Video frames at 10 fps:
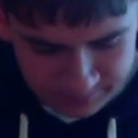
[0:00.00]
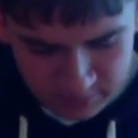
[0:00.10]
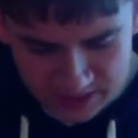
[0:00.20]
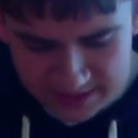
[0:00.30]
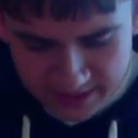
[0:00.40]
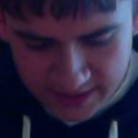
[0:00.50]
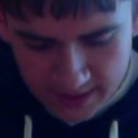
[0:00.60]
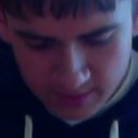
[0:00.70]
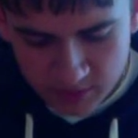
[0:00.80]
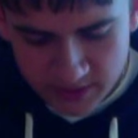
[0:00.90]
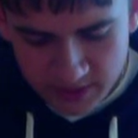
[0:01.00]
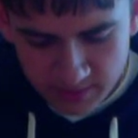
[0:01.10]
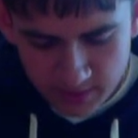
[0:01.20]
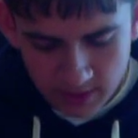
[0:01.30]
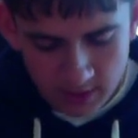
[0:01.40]
Plastic cable,
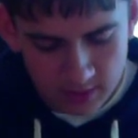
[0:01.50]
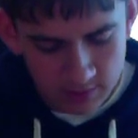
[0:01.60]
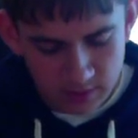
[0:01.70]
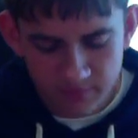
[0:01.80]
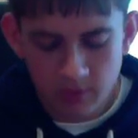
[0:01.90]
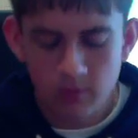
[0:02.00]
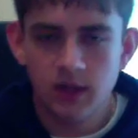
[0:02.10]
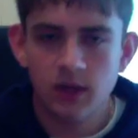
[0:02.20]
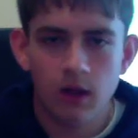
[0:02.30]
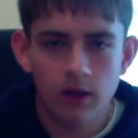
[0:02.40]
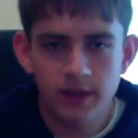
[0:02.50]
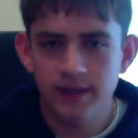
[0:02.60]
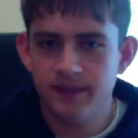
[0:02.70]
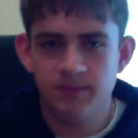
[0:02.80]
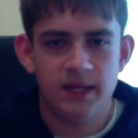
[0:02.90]
TPE, whatever you want to call it,
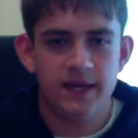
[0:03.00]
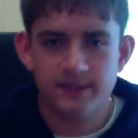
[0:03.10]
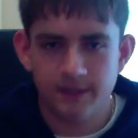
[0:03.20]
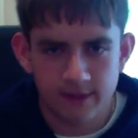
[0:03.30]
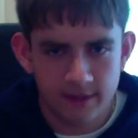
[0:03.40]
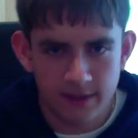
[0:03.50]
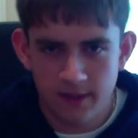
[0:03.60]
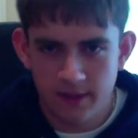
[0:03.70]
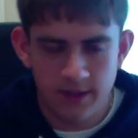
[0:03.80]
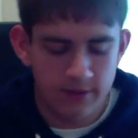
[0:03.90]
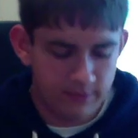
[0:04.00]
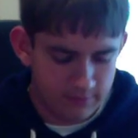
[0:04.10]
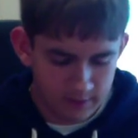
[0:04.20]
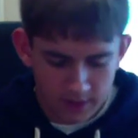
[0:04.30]
it's plastic. I don't